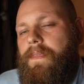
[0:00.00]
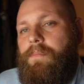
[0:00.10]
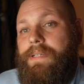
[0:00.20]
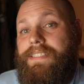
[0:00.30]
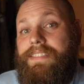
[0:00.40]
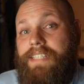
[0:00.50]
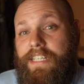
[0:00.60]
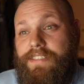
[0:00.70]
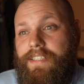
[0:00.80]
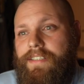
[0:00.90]
but
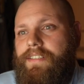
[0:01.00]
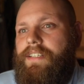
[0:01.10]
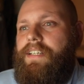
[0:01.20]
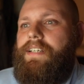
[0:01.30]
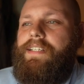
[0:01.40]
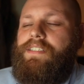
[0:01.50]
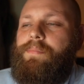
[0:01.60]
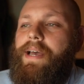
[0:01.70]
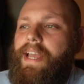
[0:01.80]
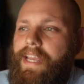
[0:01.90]
sneezing is a
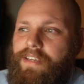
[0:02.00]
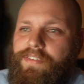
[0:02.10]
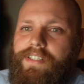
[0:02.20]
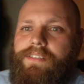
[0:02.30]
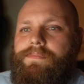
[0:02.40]
behavior